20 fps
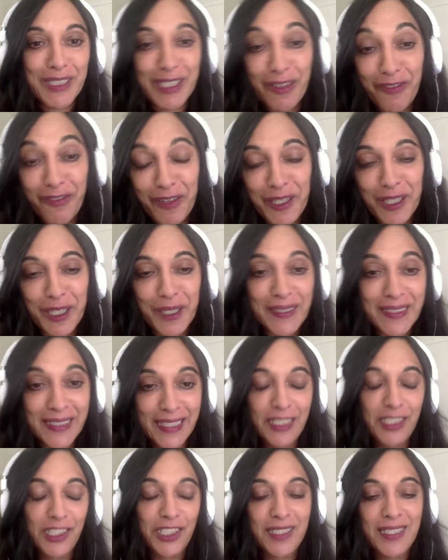different
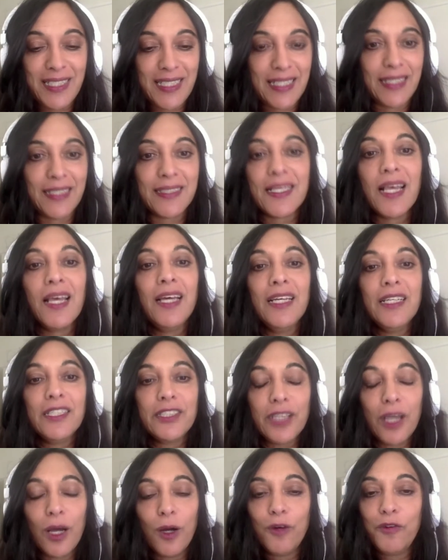contingencies.
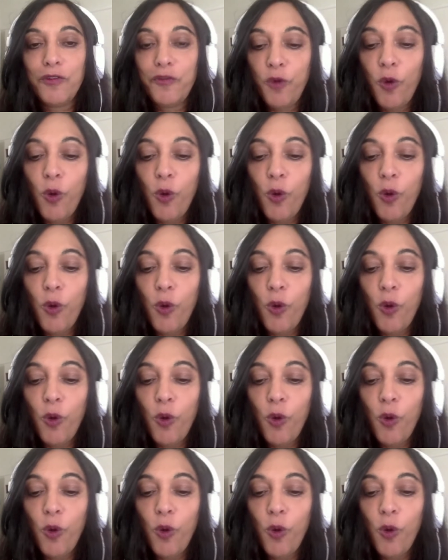So